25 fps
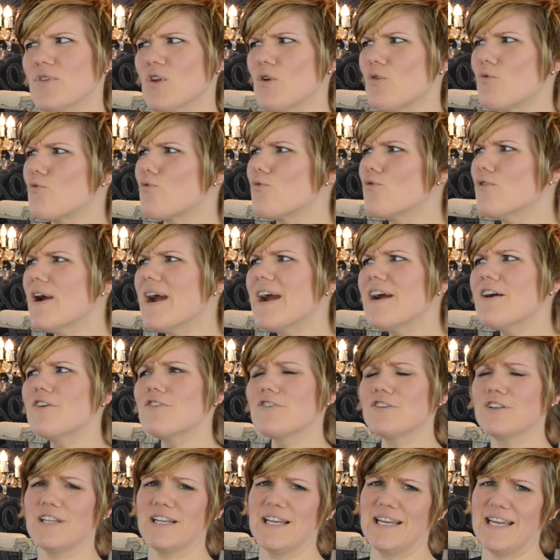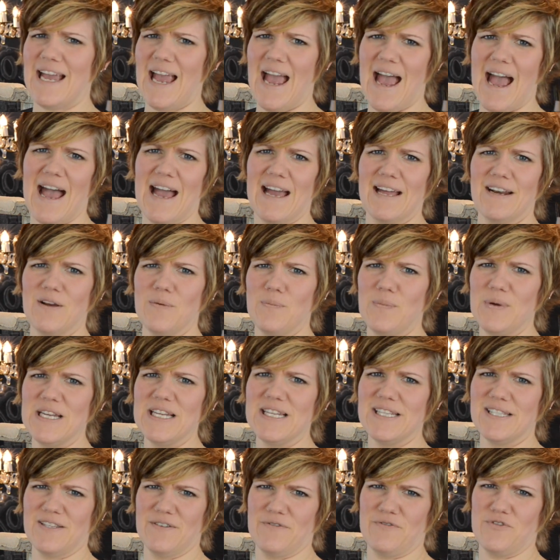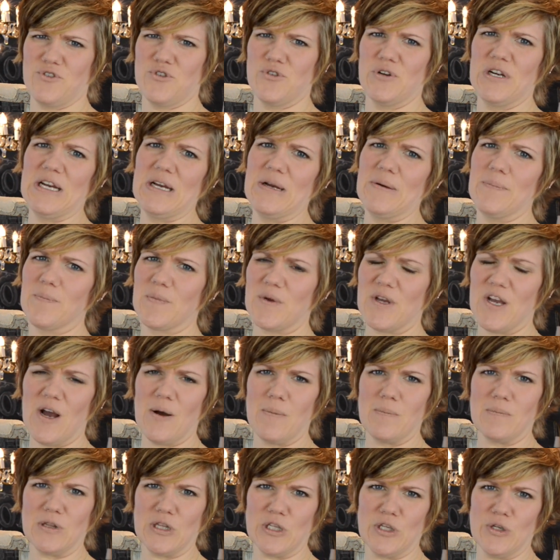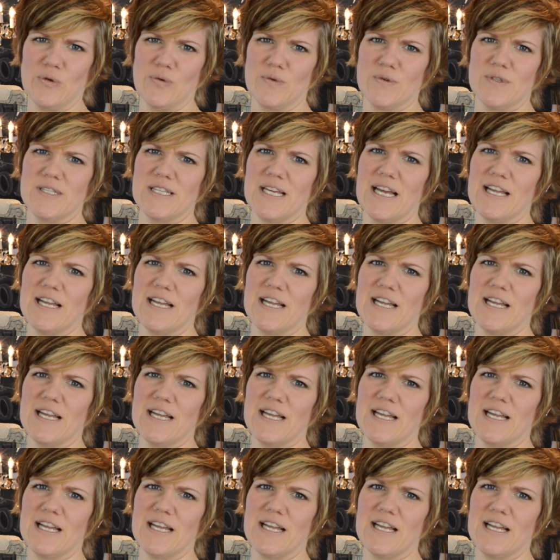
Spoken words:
rarely had a piece of trim come loose,